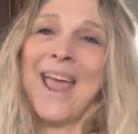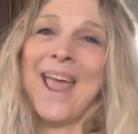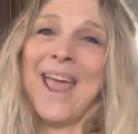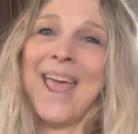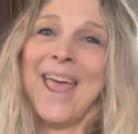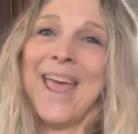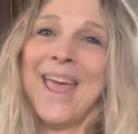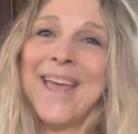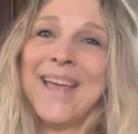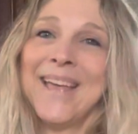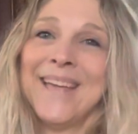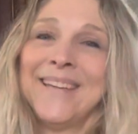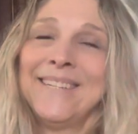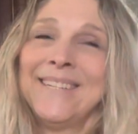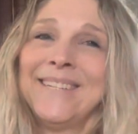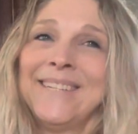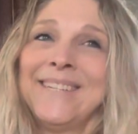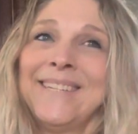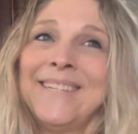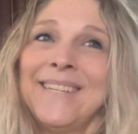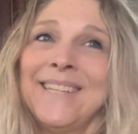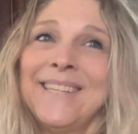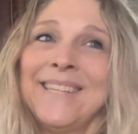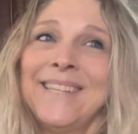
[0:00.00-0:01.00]

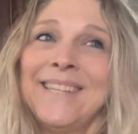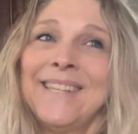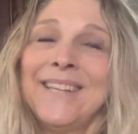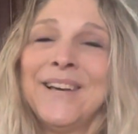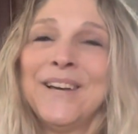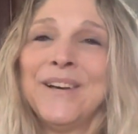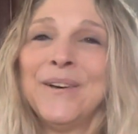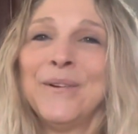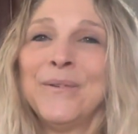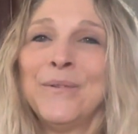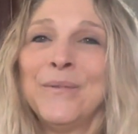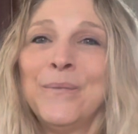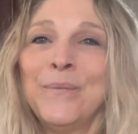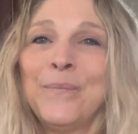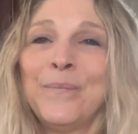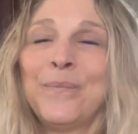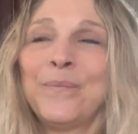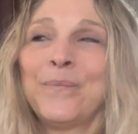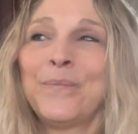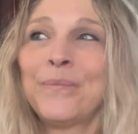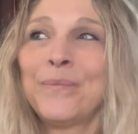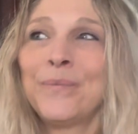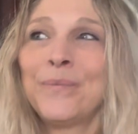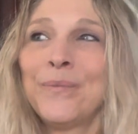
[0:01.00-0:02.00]
And the,
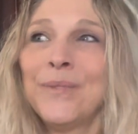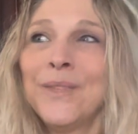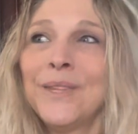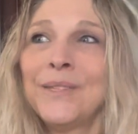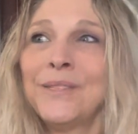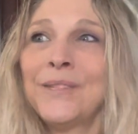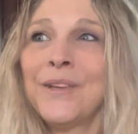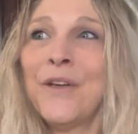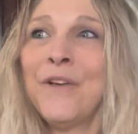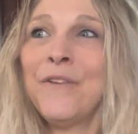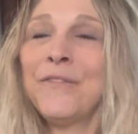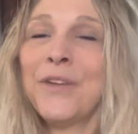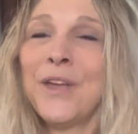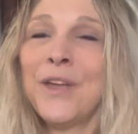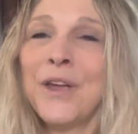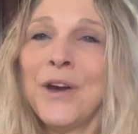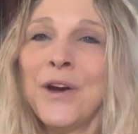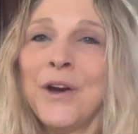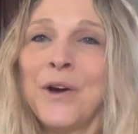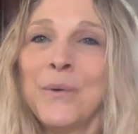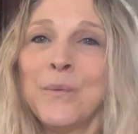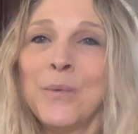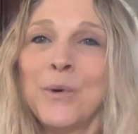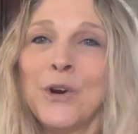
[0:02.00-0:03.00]
the
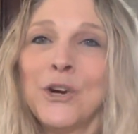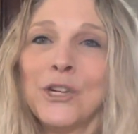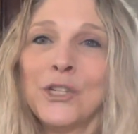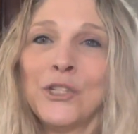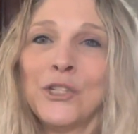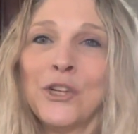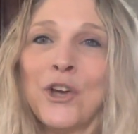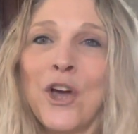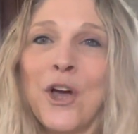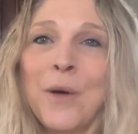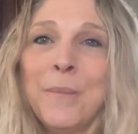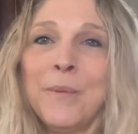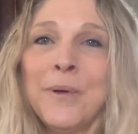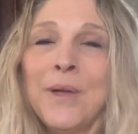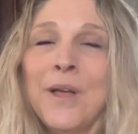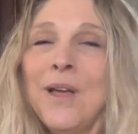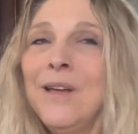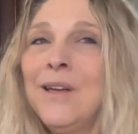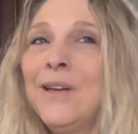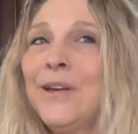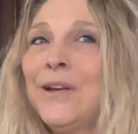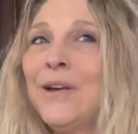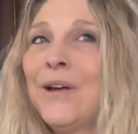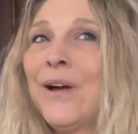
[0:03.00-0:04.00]
self-care workshop
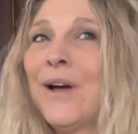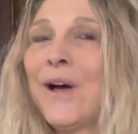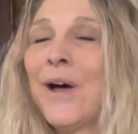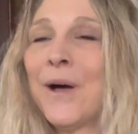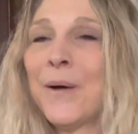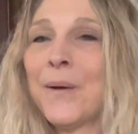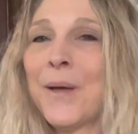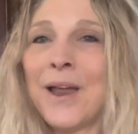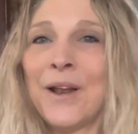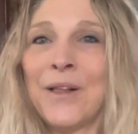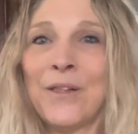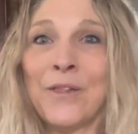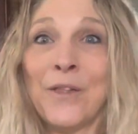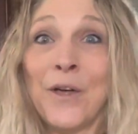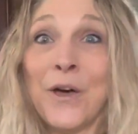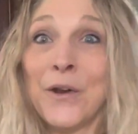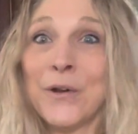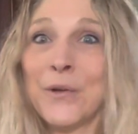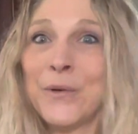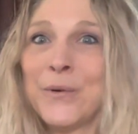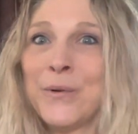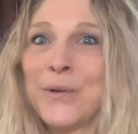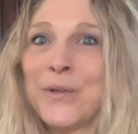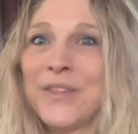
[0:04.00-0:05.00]
uh, had a lot
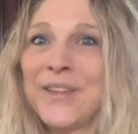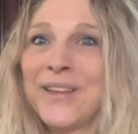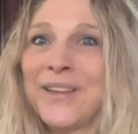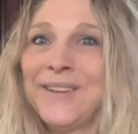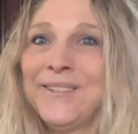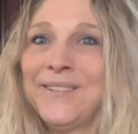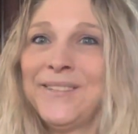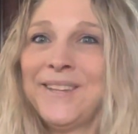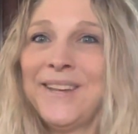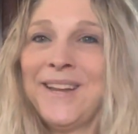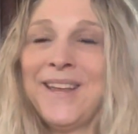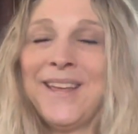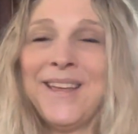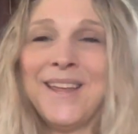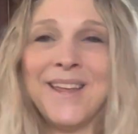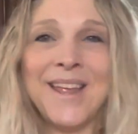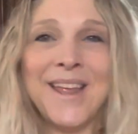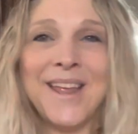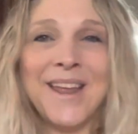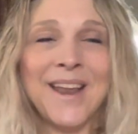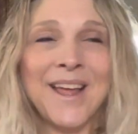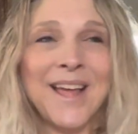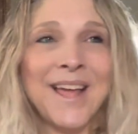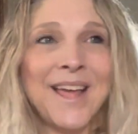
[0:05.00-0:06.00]
of cool things in it,
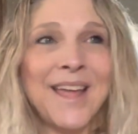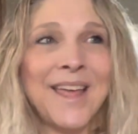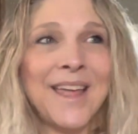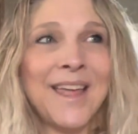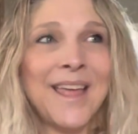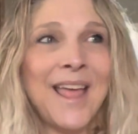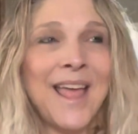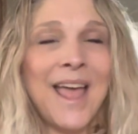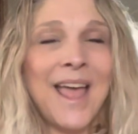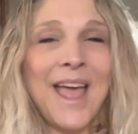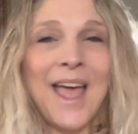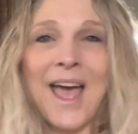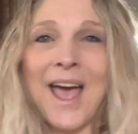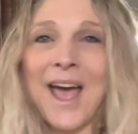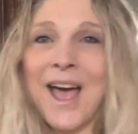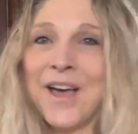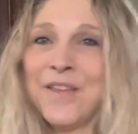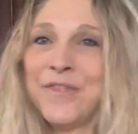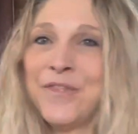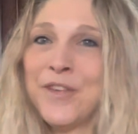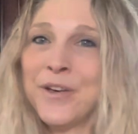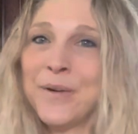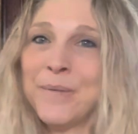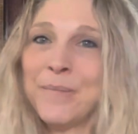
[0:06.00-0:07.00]
and I
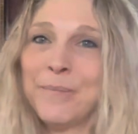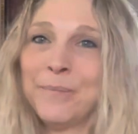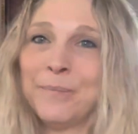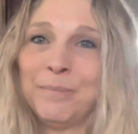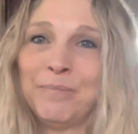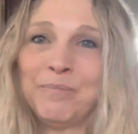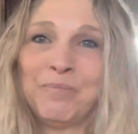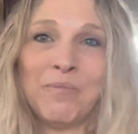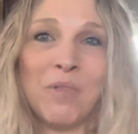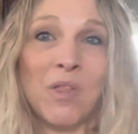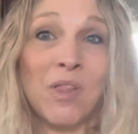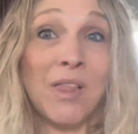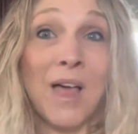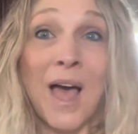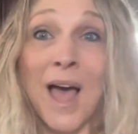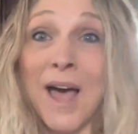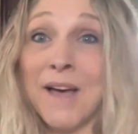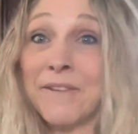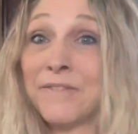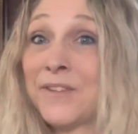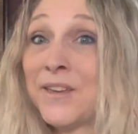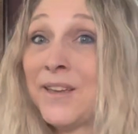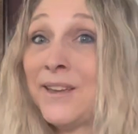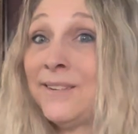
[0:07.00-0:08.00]
had them
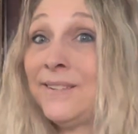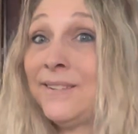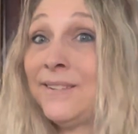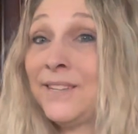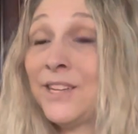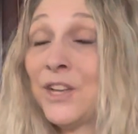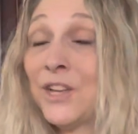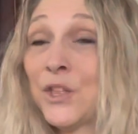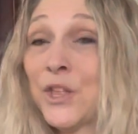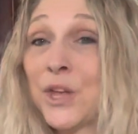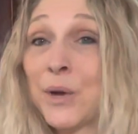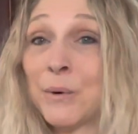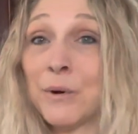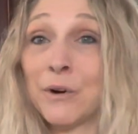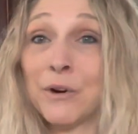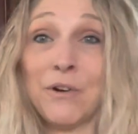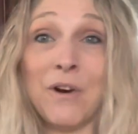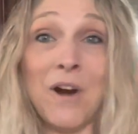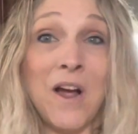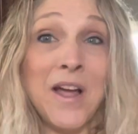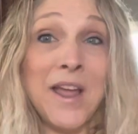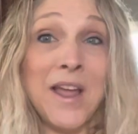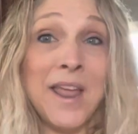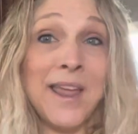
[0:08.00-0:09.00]
laughing till they were
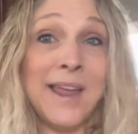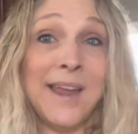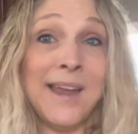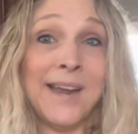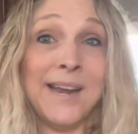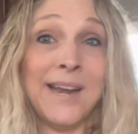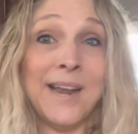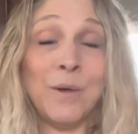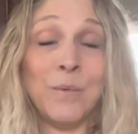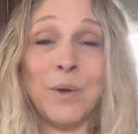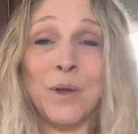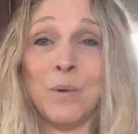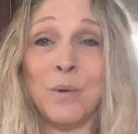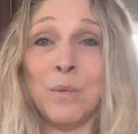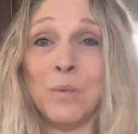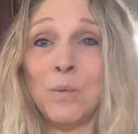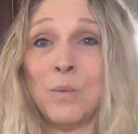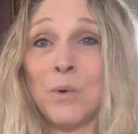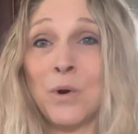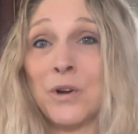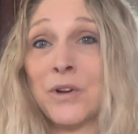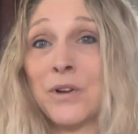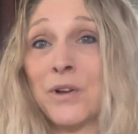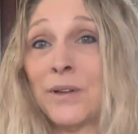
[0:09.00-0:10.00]
crying, and we
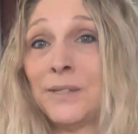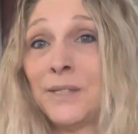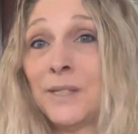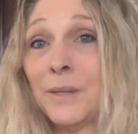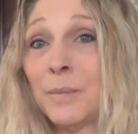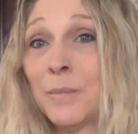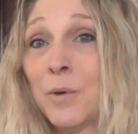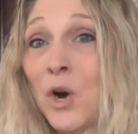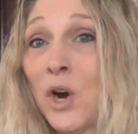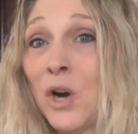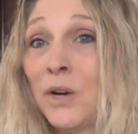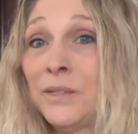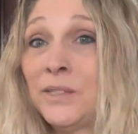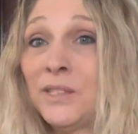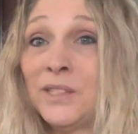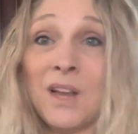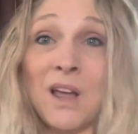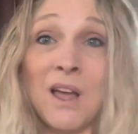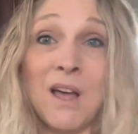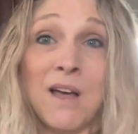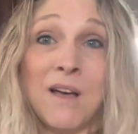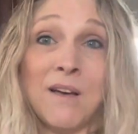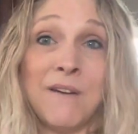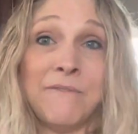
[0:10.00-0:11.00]
worked on some hard
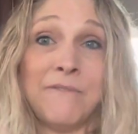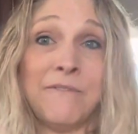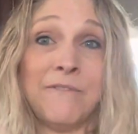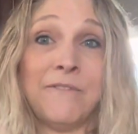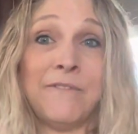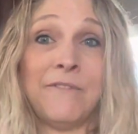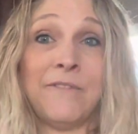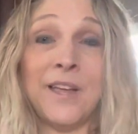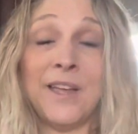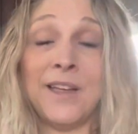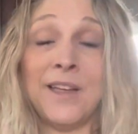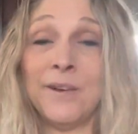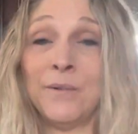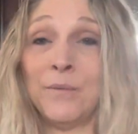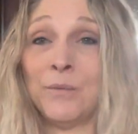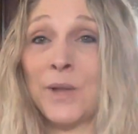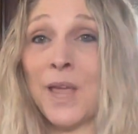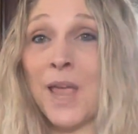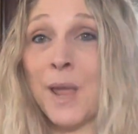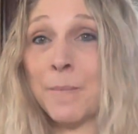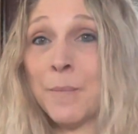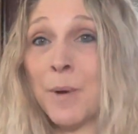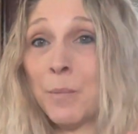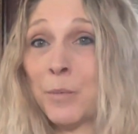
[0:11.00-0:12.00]
stuff and
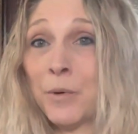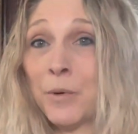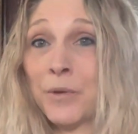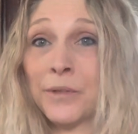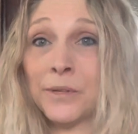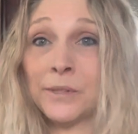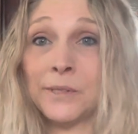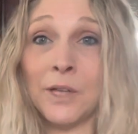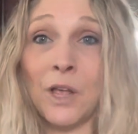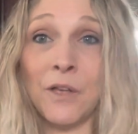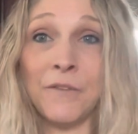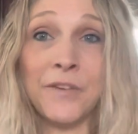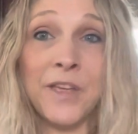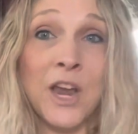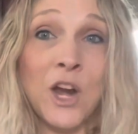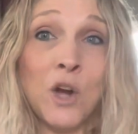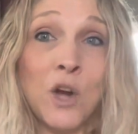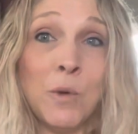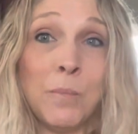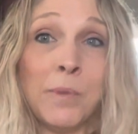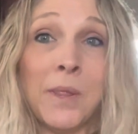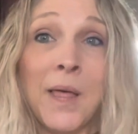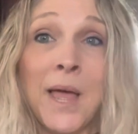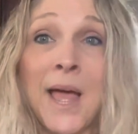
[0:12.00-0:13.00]
came up with a self-care
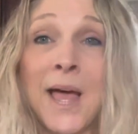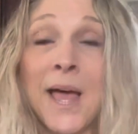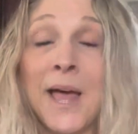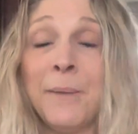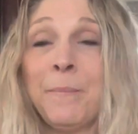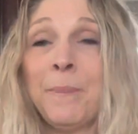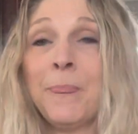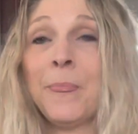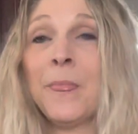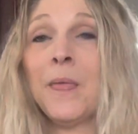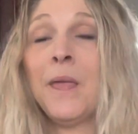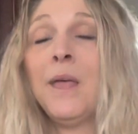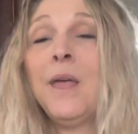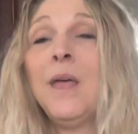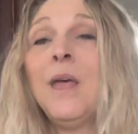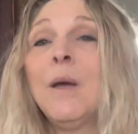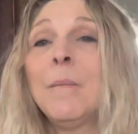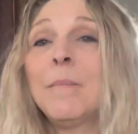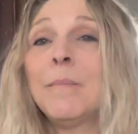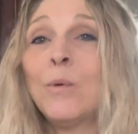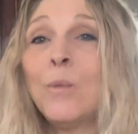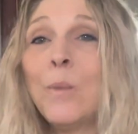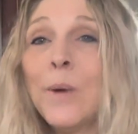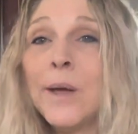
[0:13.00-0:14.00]
plan.
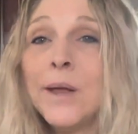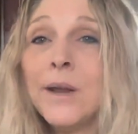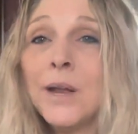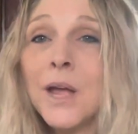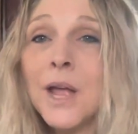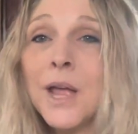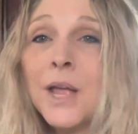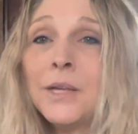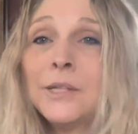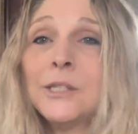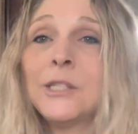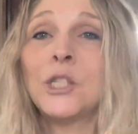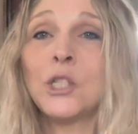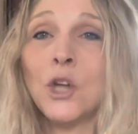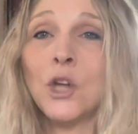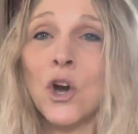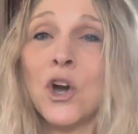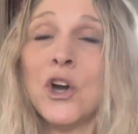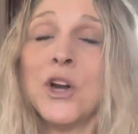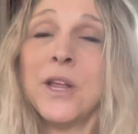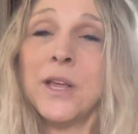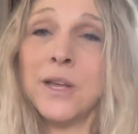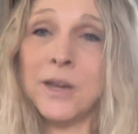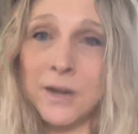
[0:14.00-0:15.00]
But when I
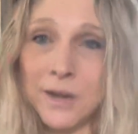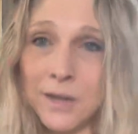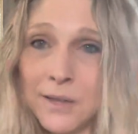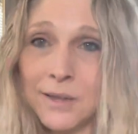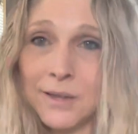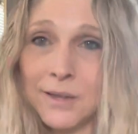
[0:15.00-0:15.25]
started